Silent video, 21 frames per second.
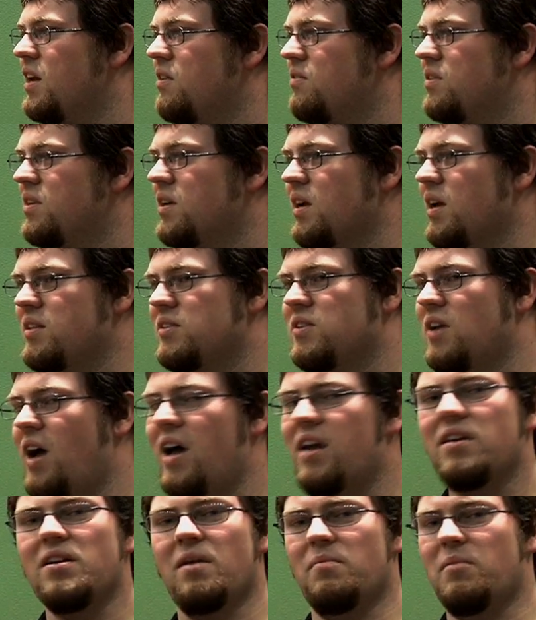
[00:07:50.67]
I don't think
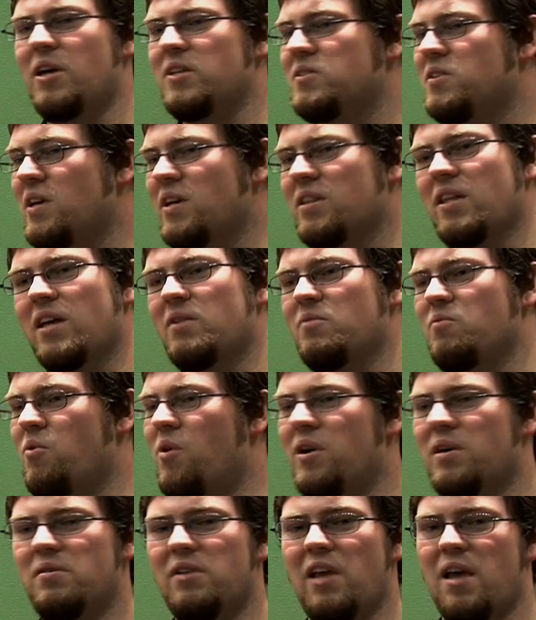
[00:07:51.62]
I'm not saying that
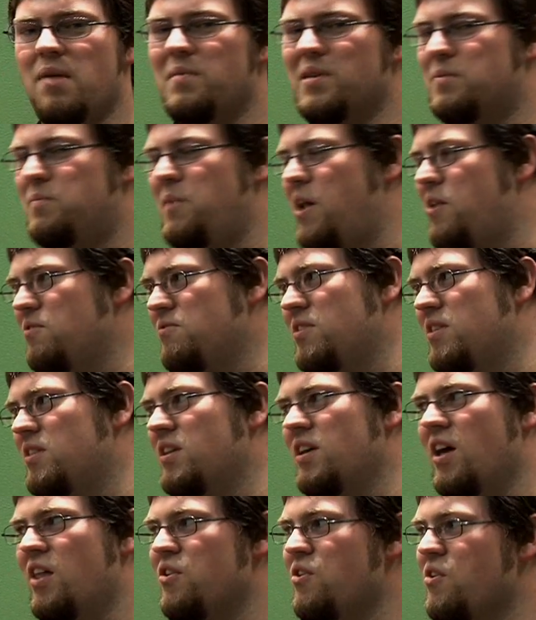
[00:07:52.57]
one game is better than
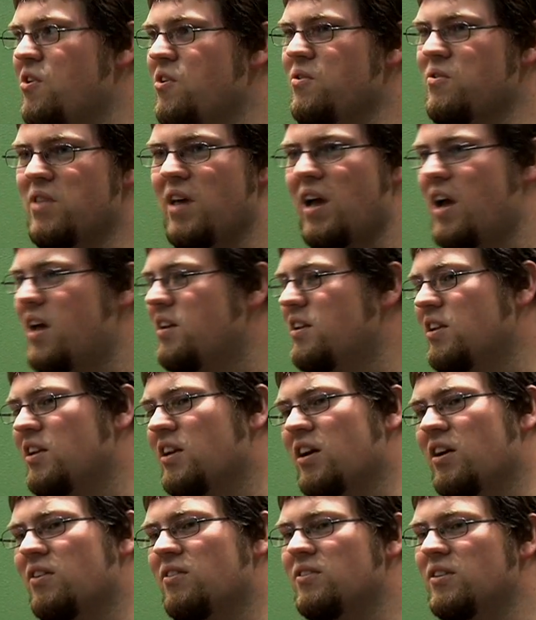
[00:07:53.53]
the other, or that, you
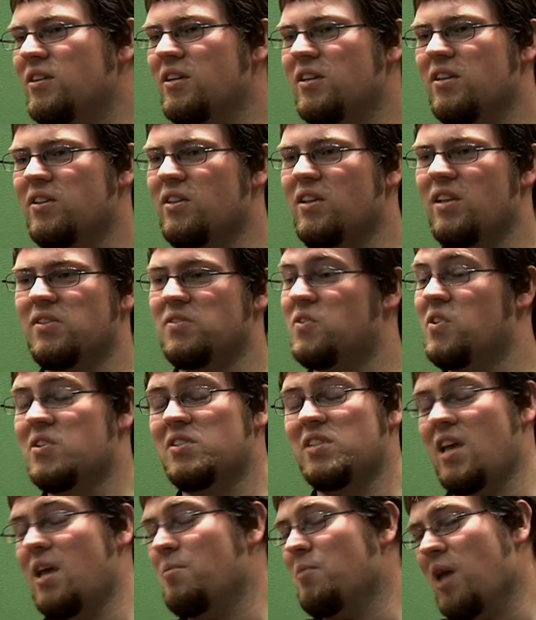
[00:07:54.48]
know, it's the
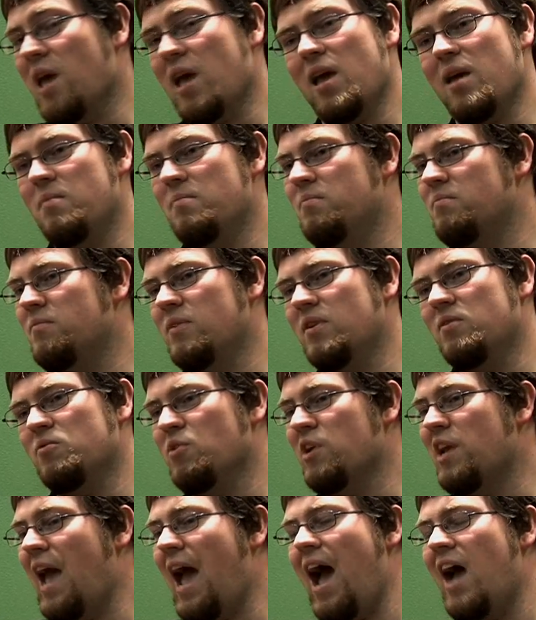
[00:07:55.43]
same game
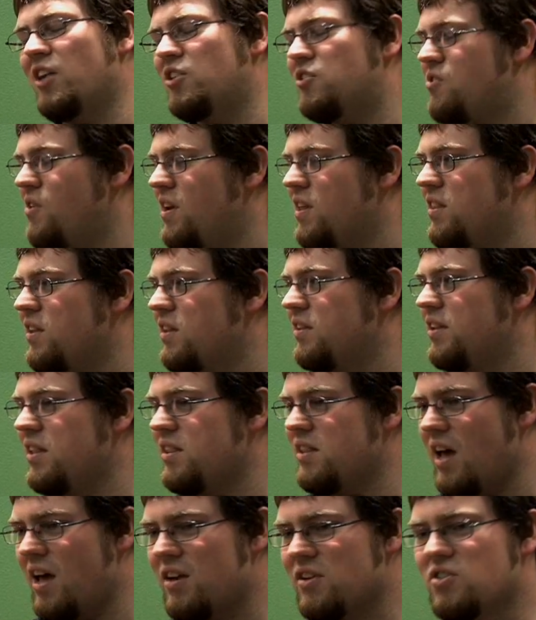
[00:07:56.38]
rehashed or anything
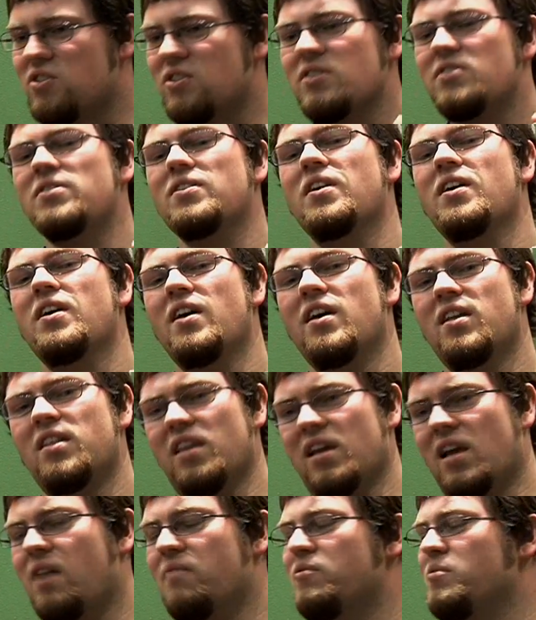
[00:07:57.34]
like that. It's just
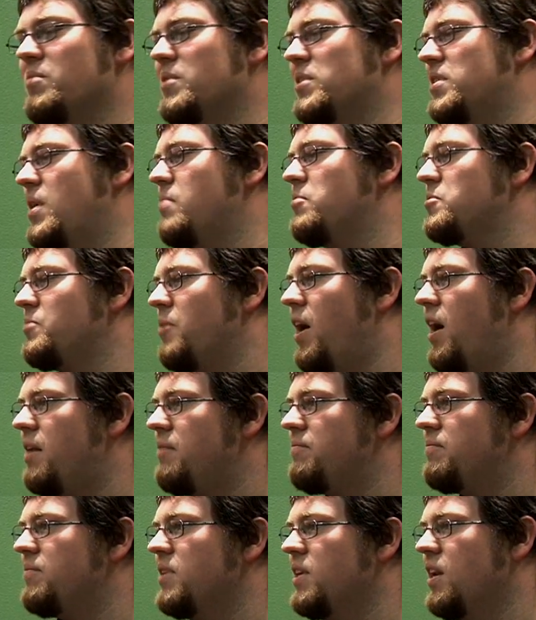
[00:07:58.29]
they come from the same spot.